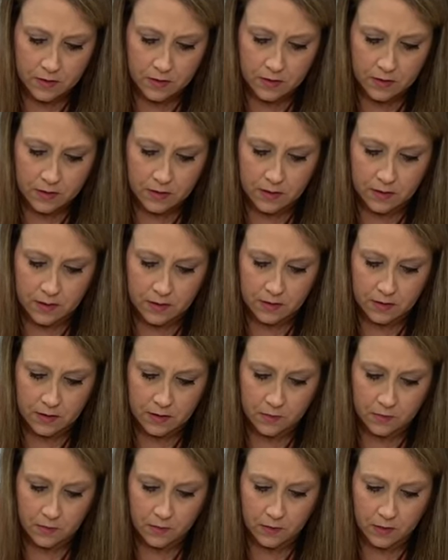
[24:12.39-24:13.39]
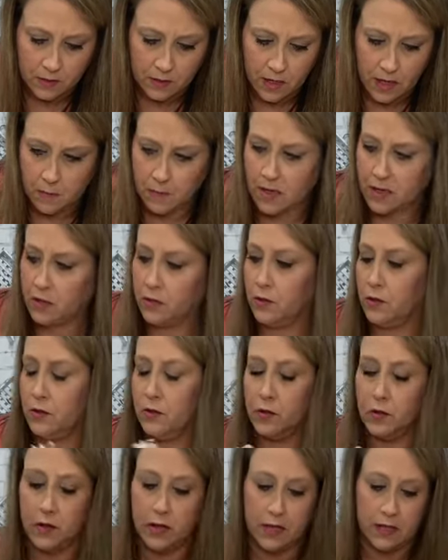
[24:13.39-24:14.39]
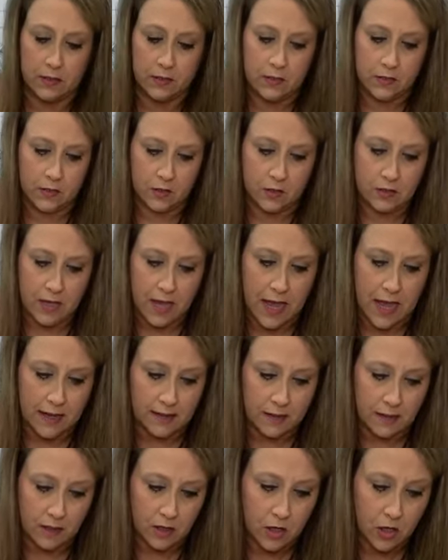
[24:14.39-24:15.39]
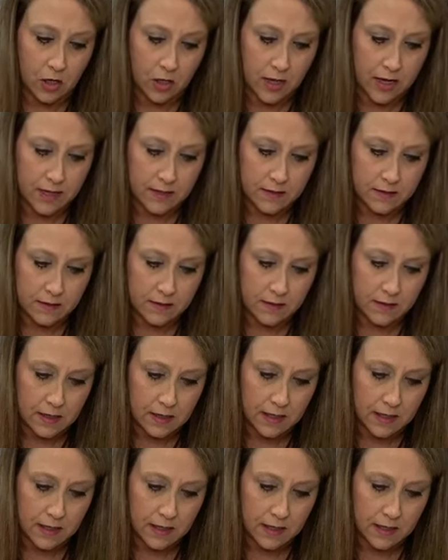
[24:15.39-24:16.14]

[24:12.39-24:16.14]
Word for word: stick some, y'all my glue gun It's just acting nuts.